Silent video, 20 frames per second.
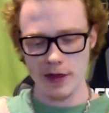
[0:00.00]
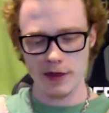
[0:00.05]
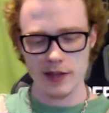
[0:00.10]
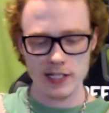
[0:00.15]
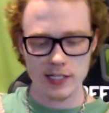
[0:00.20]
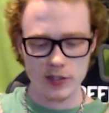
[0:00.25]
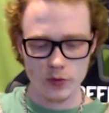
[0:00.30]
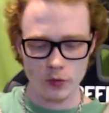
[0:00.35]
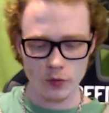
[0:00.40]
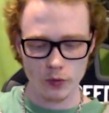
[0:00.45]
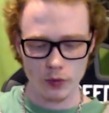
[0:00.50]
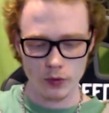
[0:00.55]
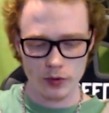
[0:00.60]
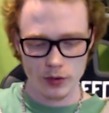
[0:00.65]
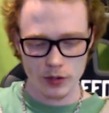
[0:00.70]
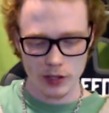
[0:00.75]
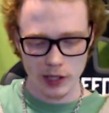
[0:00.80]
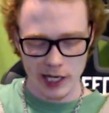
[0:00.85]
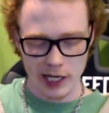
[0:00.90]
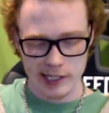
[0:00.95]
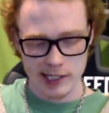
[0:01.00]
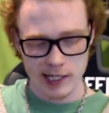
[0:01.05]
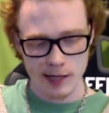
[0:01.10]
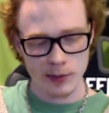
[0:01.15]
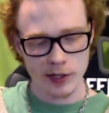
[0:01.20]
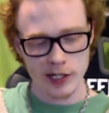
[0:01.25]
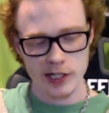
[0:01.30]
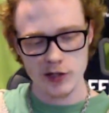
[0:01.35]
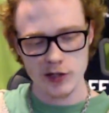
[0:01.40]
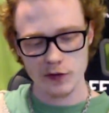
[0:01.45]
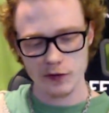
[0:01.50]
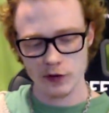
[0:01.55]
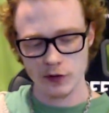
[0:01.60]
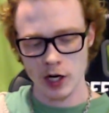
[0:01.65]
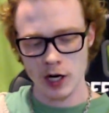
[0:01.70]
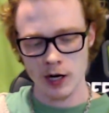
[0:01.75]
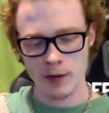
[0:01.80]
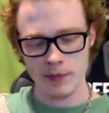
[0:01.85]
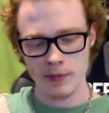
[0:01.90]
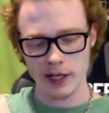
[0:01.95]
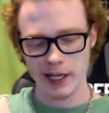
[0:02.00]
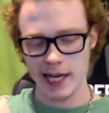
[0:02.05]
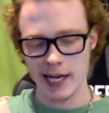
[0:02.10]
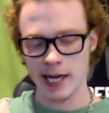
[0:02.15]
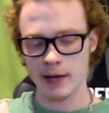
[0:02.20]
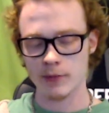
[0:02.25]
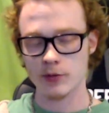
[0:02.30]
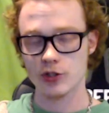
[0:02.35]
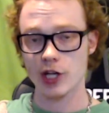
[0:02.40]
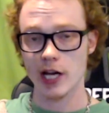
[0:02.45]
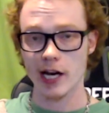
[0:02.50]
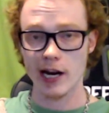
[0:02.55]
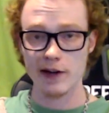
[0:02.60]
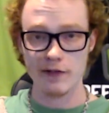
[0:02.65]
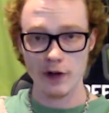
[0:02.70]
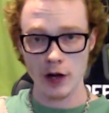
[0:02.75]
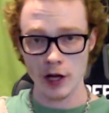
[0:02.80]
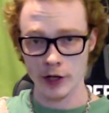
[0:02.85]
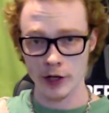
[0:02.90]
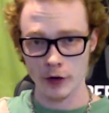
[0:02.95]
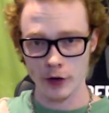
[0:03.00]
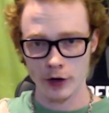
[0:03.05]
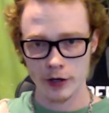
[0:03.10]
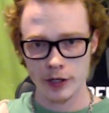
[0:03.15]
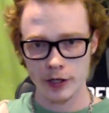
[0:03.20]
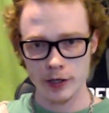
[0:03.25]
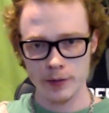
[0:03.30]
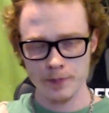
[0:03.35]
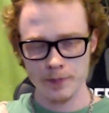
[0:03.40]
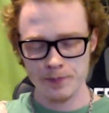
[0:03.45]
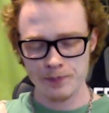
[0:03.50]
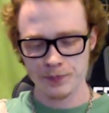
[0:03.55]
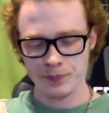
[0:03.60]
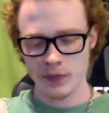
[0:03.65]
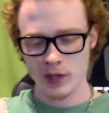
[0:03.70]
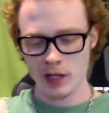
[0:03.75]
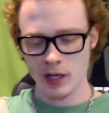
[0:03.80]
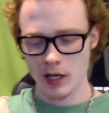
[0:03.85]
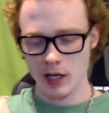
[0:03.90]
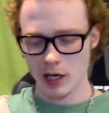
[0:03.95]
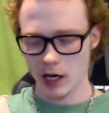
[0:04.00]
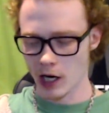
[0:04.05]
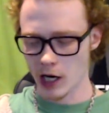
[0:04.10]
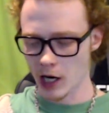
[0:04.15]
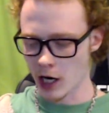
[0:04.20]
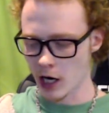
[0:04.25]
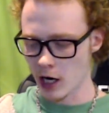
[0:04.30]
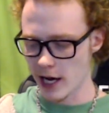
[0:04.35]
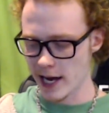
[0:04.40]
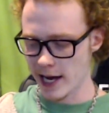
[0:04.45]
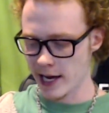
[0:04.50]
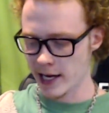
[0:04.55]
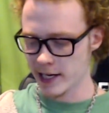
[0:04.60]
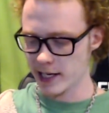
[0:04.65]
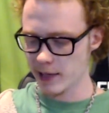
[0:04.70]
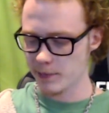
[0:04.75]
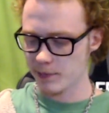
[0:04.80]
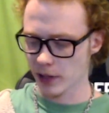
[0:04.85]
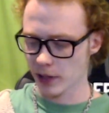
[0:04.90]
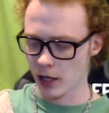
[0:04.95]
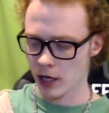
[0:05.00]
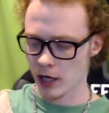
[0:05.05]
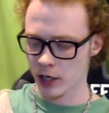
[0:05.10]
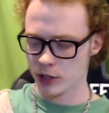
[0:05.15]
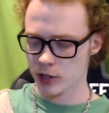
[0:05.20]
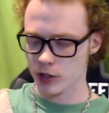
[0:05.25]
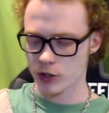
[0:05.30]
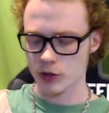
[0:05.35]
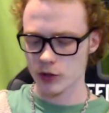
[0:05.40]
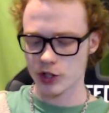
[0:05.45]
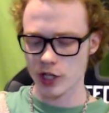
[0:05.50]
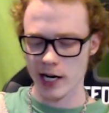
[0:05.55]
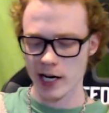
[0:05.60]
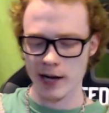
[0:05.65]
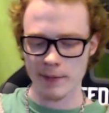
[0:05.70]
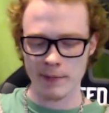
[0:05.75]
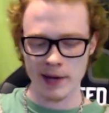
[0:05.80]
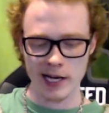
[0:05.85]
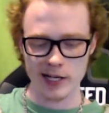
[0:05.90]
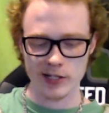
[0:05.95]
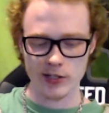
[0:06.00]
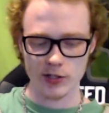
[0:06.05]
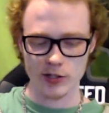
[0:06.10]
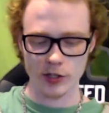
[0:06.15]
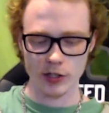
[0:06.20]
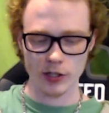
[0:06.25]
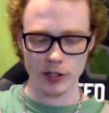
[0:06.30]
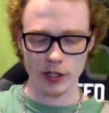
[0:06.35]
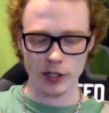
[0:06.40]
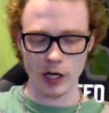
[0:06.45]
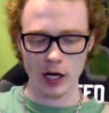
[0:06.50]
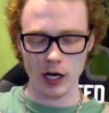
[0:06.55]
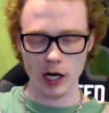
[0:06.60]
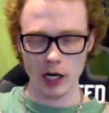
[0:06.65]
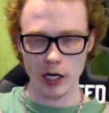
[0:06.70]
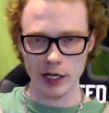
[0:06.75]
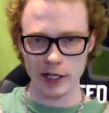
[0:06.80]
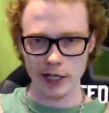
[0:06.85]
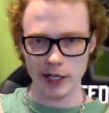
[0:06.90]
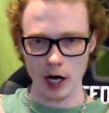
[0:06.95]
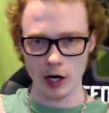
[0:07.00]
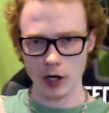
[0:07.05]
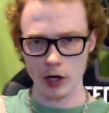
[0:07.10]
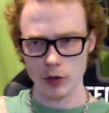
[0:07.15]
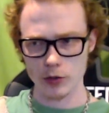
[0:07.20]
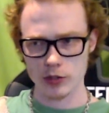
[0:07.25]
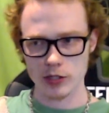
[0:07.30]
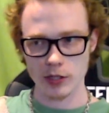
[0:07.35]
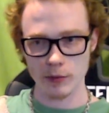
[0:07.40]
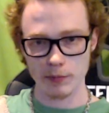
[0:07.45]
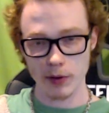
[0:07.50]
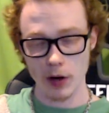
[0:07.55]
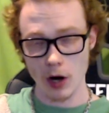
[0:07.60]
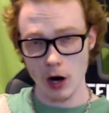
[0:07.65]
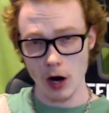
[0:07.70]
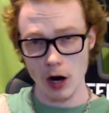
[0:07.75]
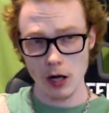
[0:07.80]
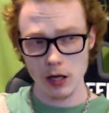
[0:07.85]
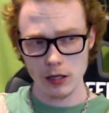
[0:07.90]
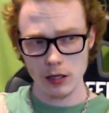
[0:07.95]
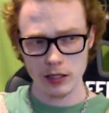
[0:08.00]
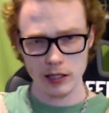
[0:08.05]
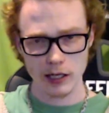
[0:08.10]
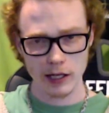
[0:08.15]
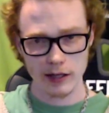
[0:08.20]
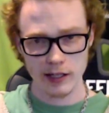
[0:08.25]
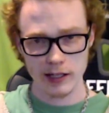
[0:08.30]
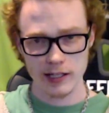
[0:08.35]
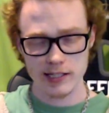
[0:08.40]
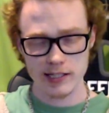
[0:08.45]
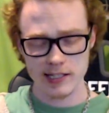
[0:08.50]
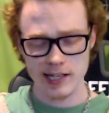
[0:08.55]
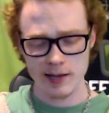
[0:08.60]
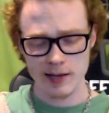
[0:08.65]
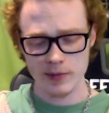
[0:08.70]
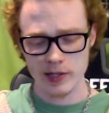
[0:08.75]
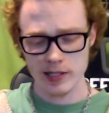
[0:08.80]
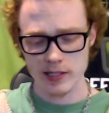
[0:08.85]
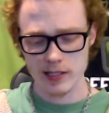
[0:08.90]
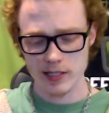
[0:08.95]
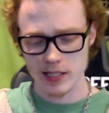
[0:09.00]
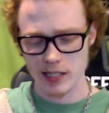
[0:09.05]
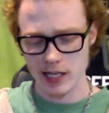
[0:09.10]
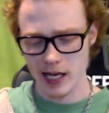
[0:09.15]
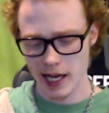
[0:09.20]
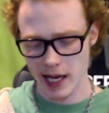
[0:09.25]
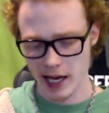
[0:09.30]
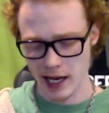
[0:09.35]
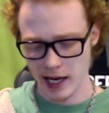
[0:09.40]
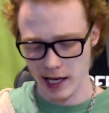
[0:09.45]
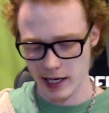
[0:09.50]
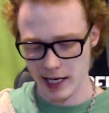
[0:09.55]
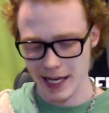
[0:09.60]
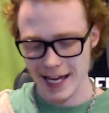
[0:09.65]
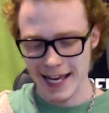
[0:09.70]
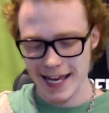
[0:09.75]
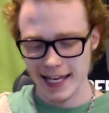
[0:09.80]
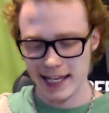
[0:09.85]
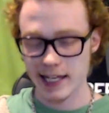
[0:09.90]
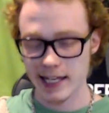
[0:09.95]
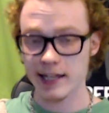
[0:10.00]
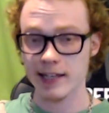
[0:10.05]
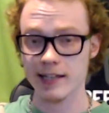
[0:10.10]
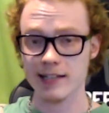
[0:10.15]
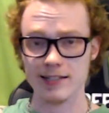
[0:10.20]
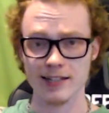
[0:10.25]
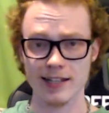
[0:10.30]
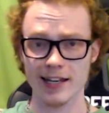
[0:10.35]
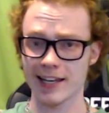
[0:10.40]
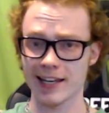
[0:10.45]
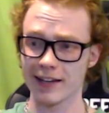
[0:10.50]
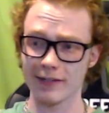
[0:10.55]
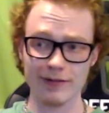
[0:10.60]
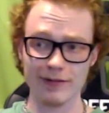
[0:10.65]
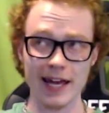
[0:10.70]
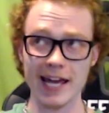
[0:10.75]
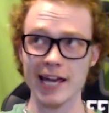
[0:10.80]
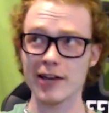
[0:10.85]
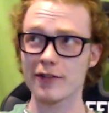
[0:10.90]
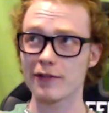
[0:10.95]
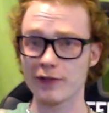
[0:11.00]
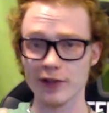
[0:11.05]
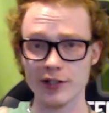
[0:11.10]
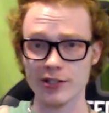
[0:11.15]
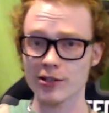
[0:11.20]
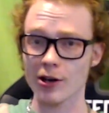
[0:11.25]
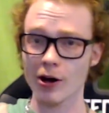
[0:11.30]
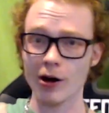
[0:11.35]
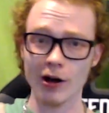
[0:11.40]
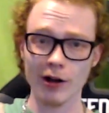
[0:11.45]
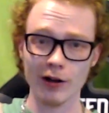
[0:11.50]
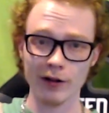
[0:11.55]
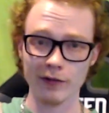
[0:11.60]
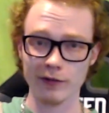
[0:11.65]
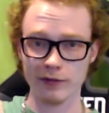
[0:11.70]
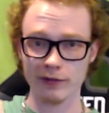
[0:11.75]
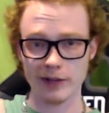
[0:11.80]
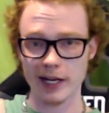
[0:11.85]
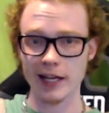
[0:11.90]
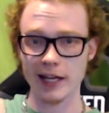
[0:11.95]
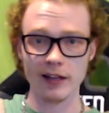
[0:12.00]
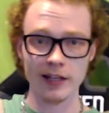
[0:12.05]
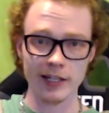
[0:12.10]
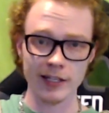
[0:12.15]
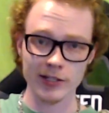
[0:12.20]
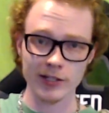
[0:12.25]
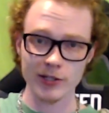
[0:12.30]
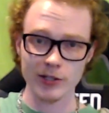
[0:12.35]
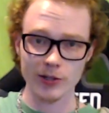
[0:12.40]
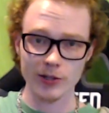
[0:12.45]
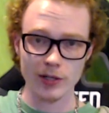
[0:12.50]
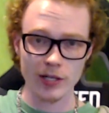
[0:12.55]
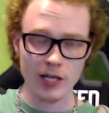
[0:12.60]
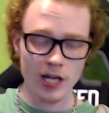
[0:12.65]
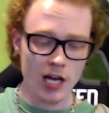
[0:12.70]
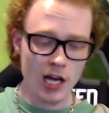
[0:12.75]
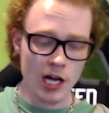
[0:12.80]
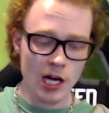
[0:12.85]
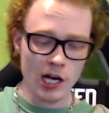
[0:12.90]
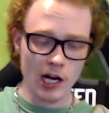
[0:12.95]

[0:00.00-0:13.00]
This lightsaber is from the game Jedi Fallen Order, and it belongs to Jedi Master Yaro Tapal, I think his name is, and he is like an 8-foot tall alien dude